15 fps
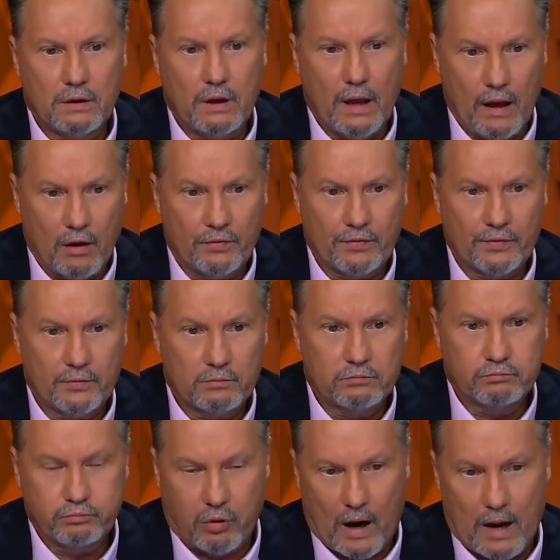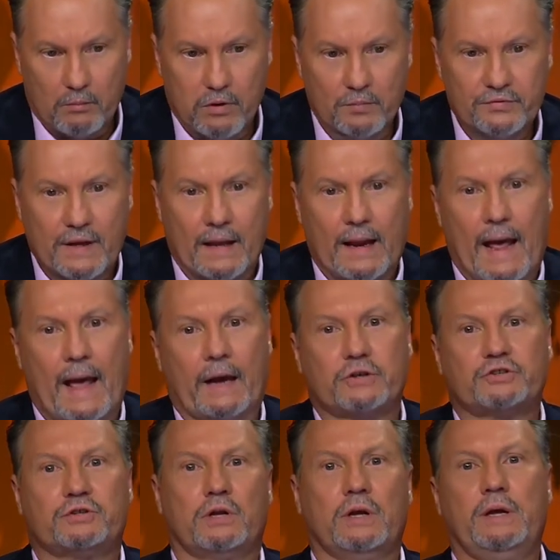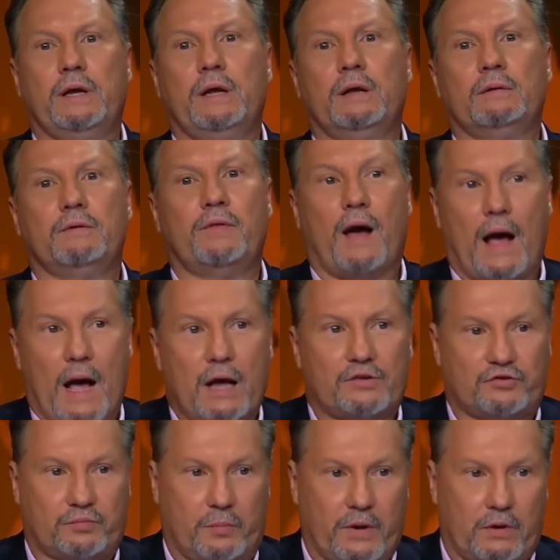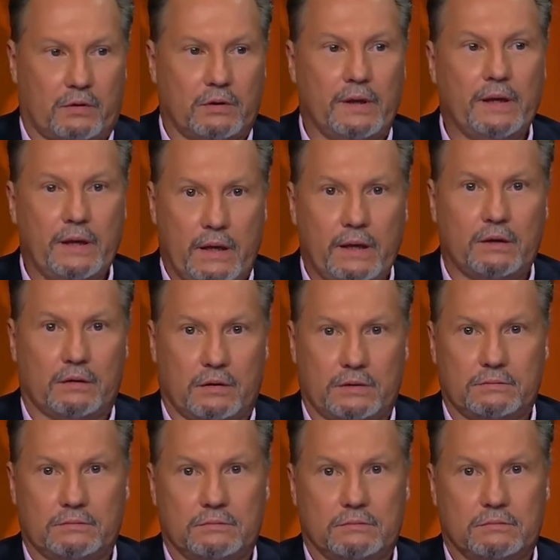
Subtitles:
health problems and actually in the hospital in England.